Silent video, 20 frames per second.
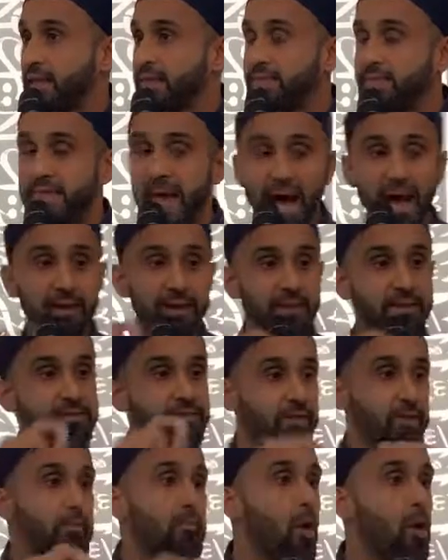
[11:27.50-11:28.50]
That is
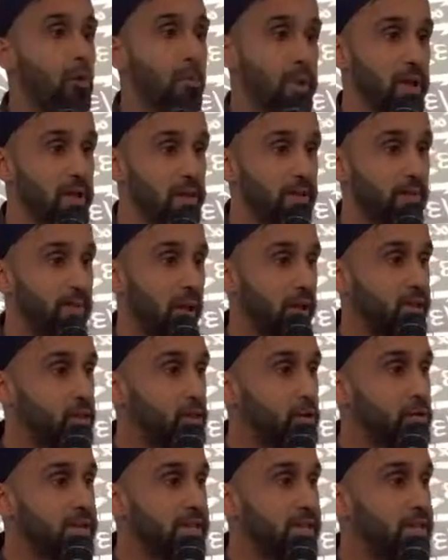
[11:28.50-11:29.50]
the moment that
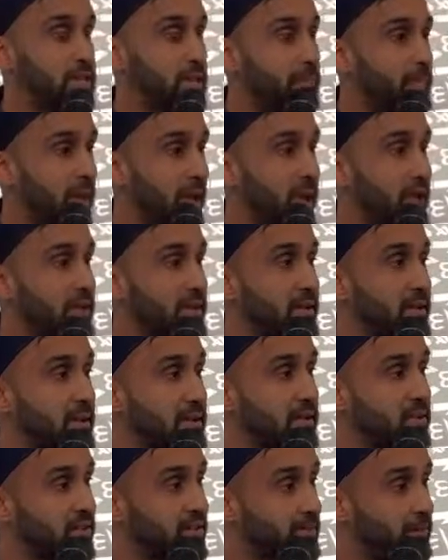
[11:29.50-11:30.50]
you need to pay
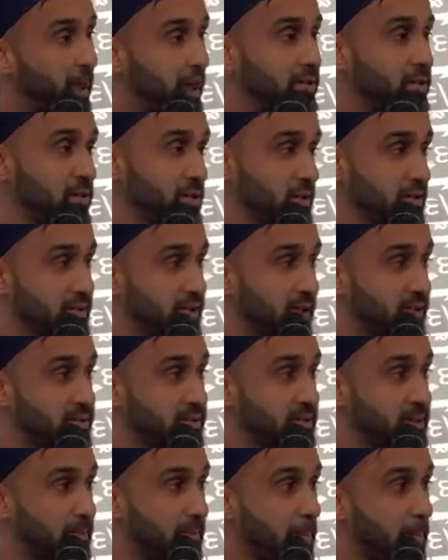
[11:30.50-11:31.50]
special
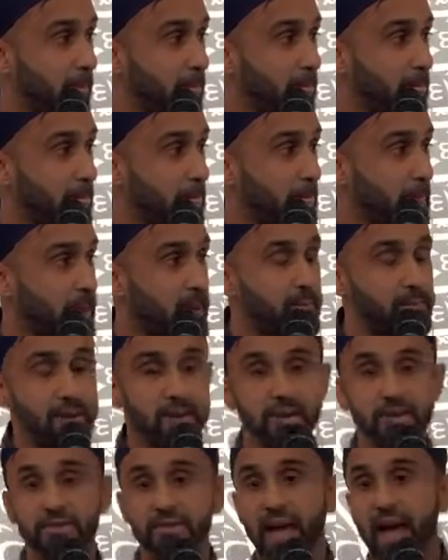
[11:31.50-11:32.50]
attention,
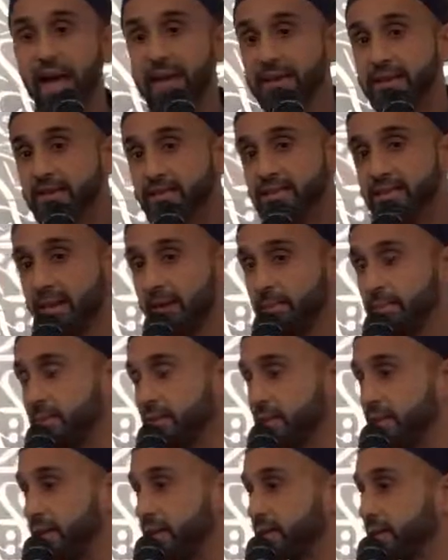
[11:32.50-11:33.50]
because that is
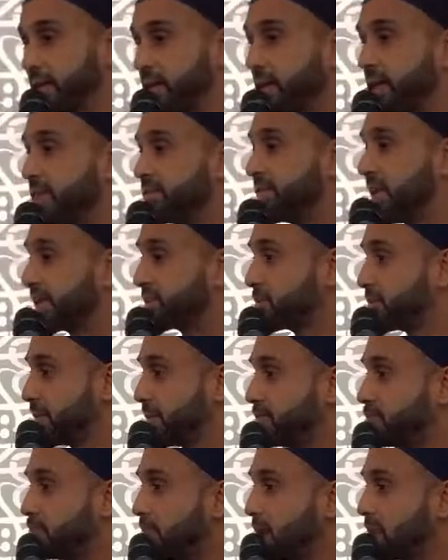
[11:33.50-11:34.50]
something that's
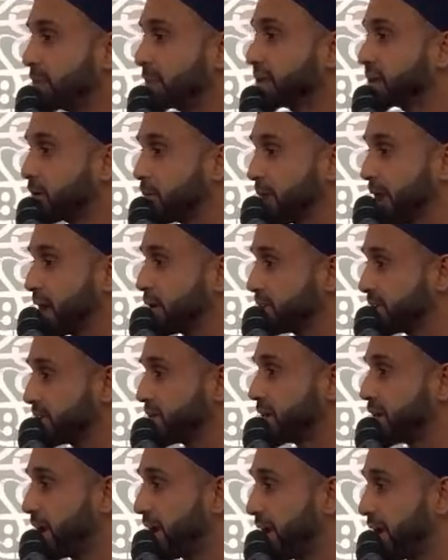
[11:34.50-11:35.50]
been mulling around in
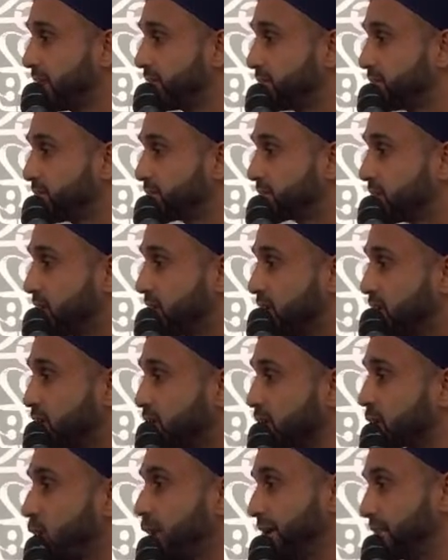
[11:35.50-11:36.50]
their heads
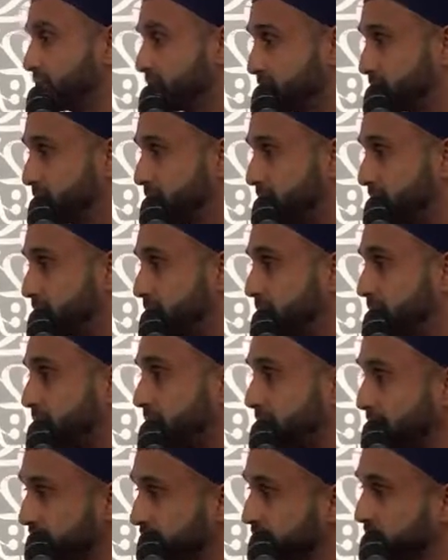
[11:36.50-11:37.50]
for quite some time.
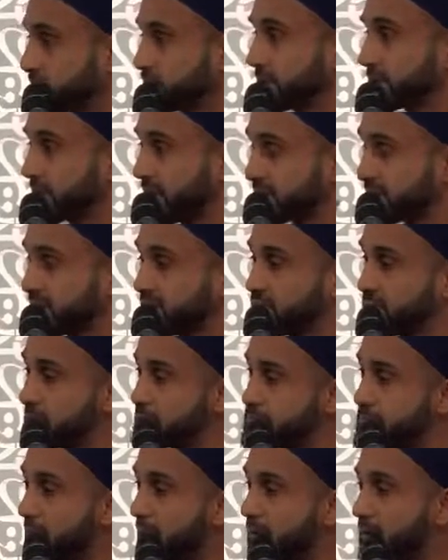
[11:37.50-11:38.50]
That's something that they've
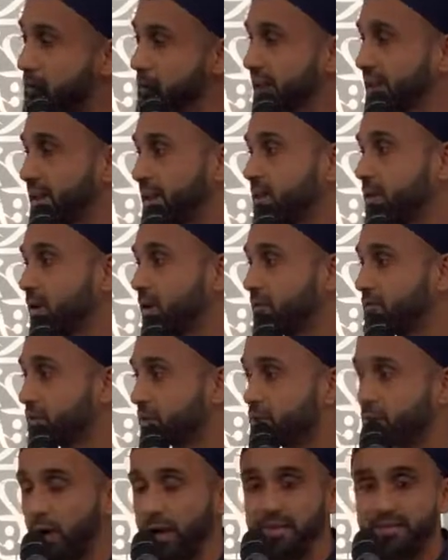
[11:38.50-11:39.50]
been marinating on for
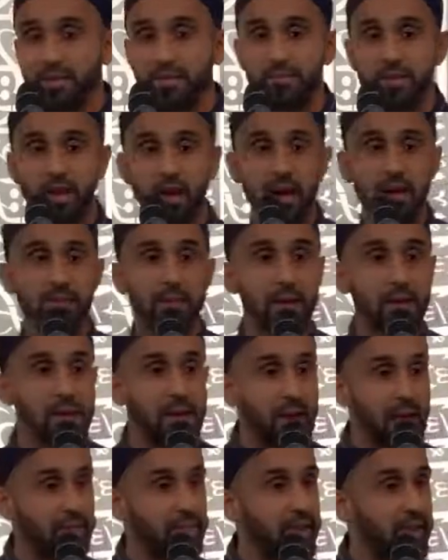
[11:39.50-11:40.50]
quite some time,
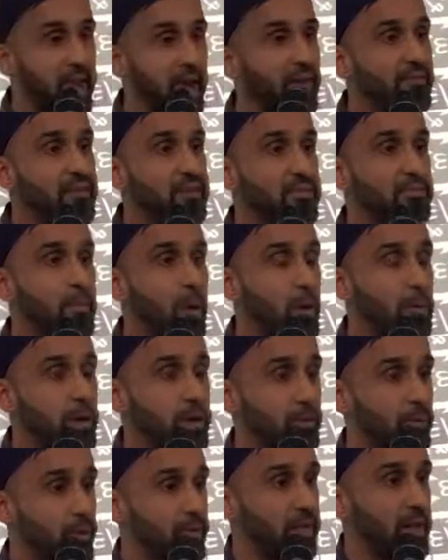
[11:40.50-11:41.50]
and they have this
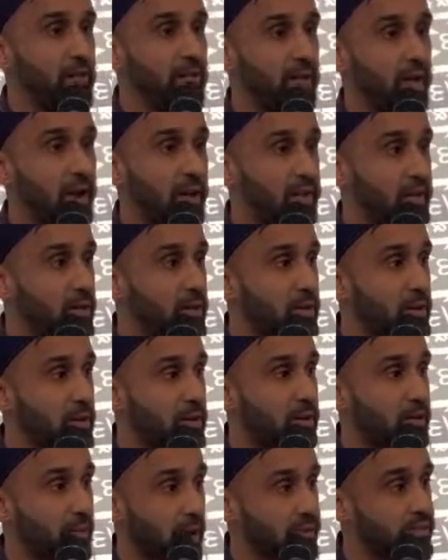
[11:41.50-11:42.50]
moment with their father,
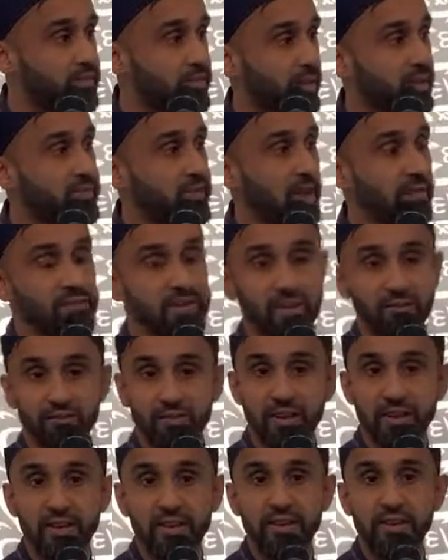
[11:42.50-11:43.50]
right? Sons have an
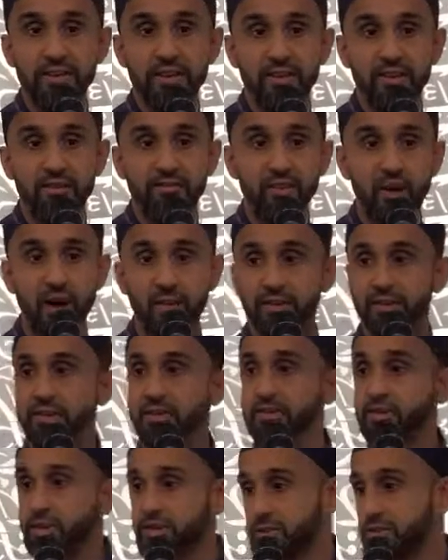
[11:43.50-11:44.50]
affinity to their father,
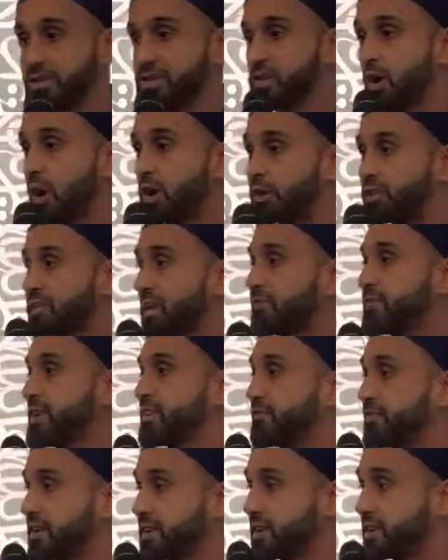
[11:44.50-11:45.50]
usually daughters have an
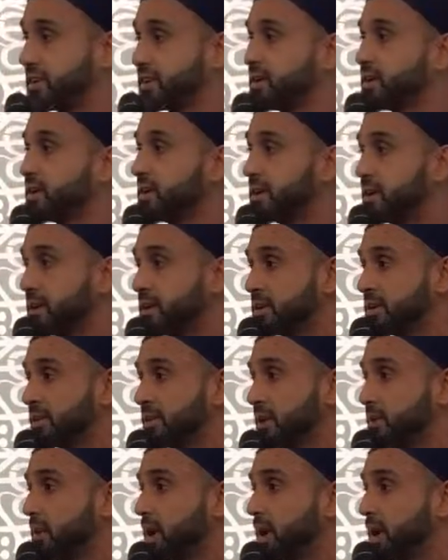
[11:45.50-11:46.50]
affinity to
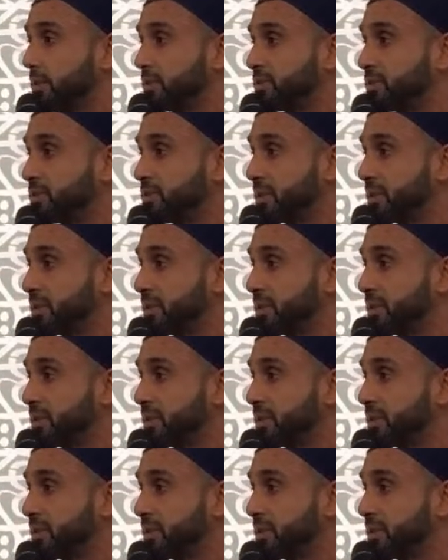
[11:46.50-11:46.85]
their moms.